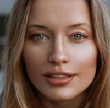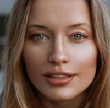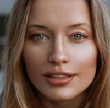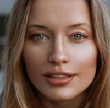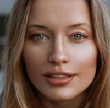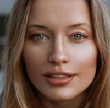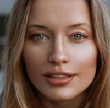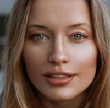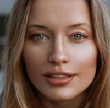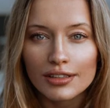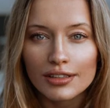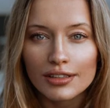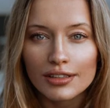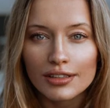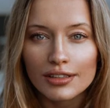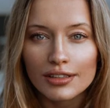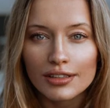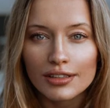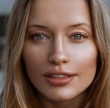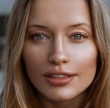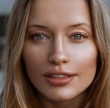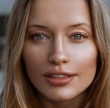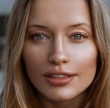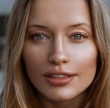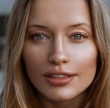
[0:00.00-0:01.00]

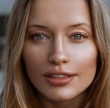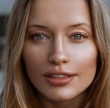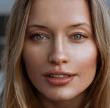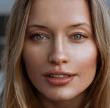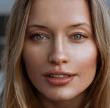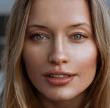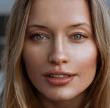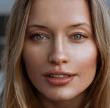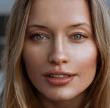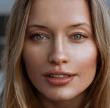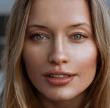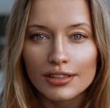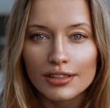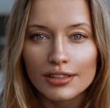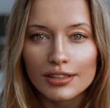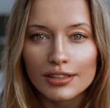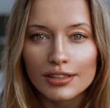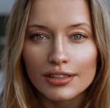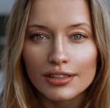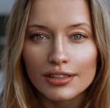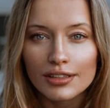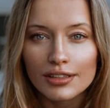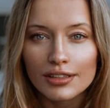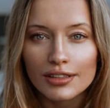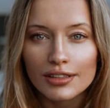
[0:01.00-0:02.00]

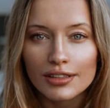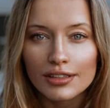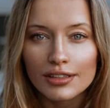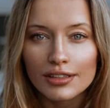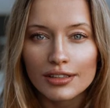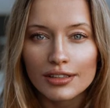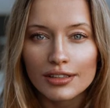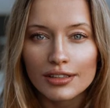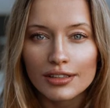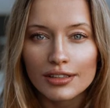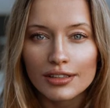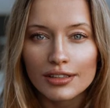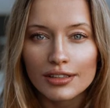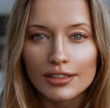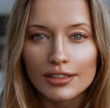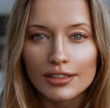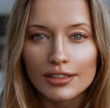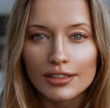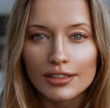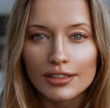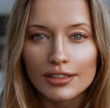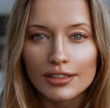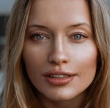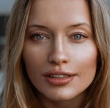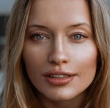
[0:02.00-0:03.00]

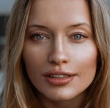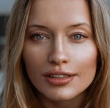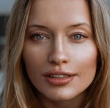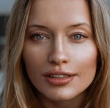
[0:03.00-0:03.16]
The face doesn't move, so there is nothing to read.